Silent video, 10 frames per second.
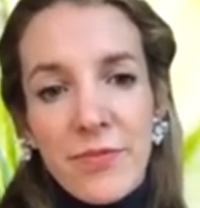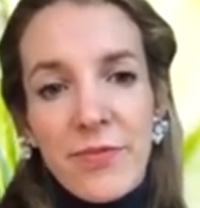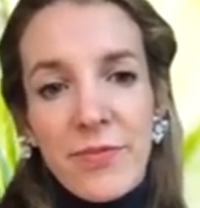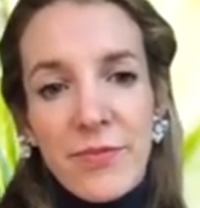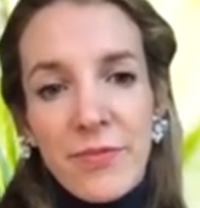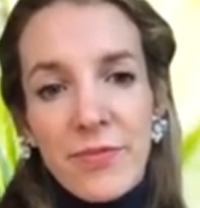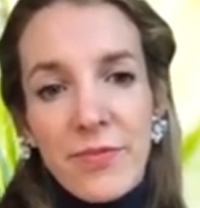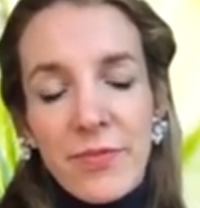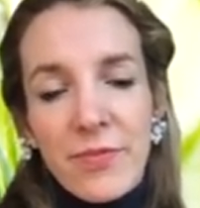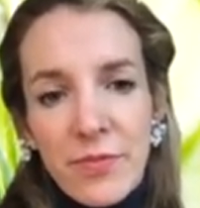
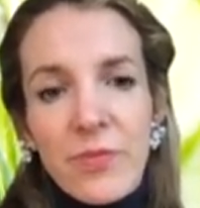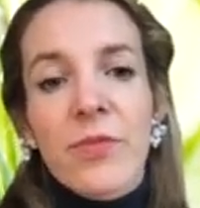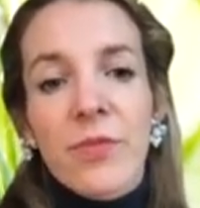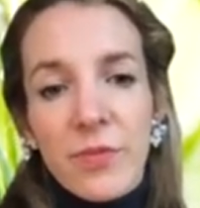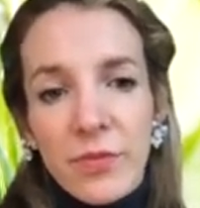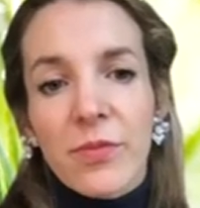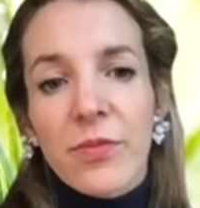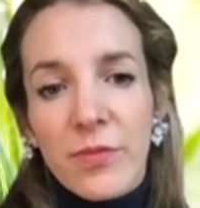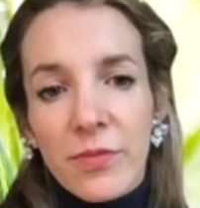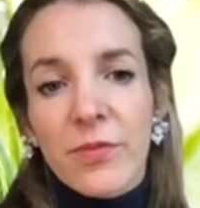
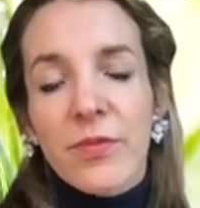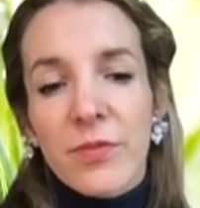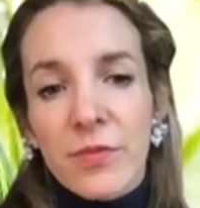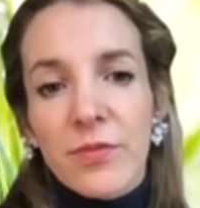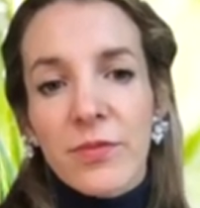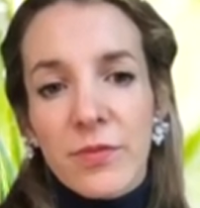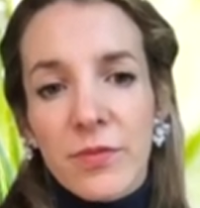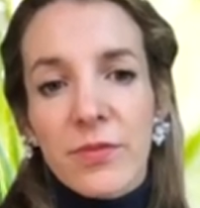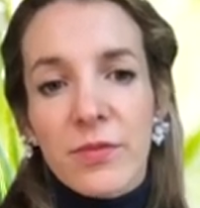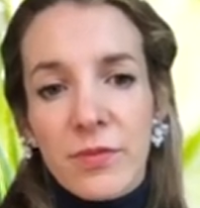
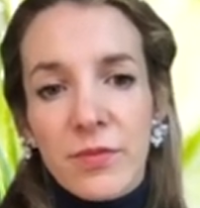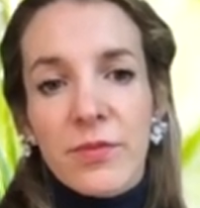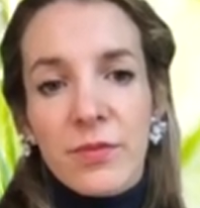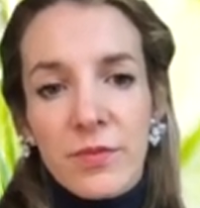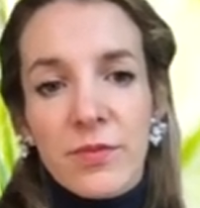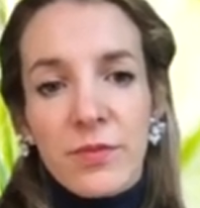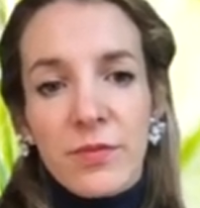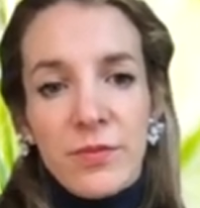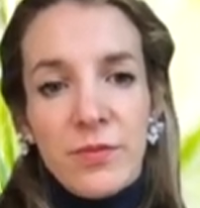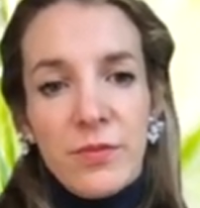
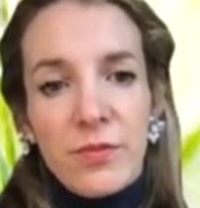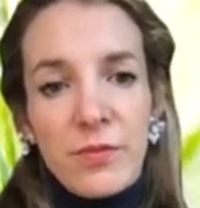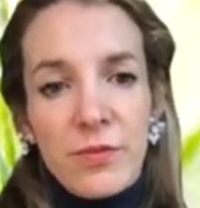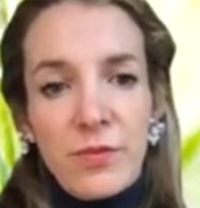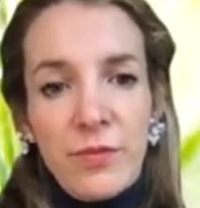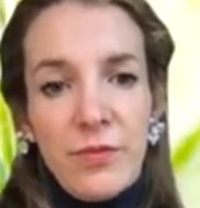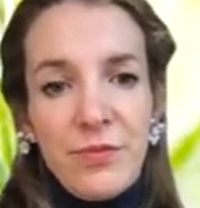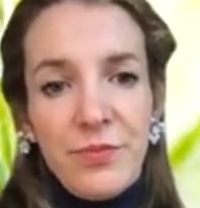(not speaking)